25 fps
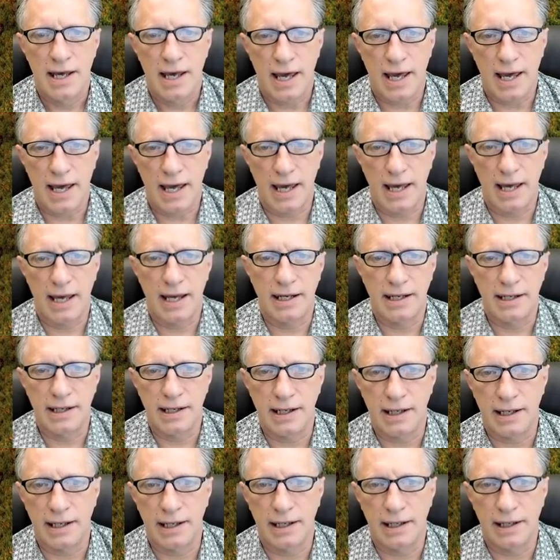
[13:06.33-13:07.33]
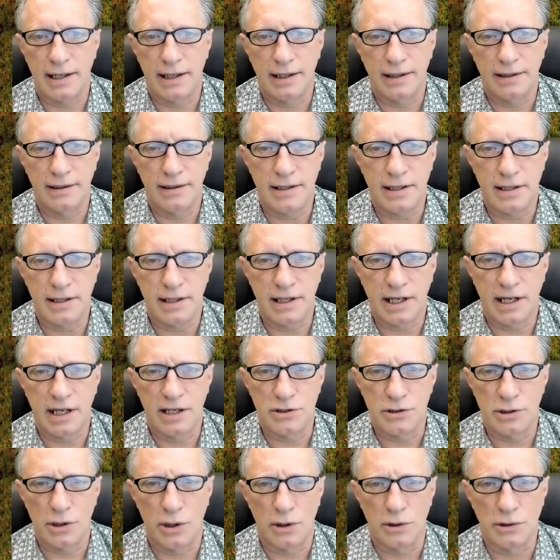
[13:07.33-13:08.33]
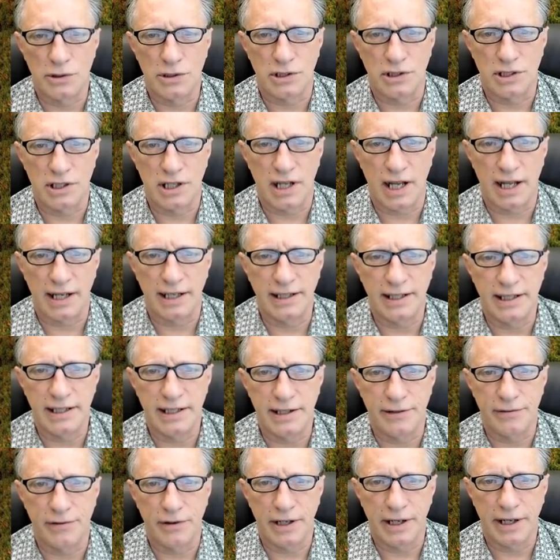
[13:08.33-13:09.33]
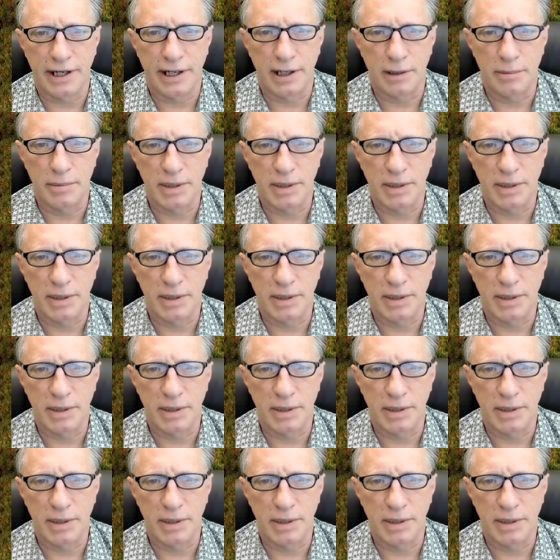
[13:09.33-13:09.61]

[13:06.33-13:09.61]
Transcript: and uh, the, the controls are slightly different here,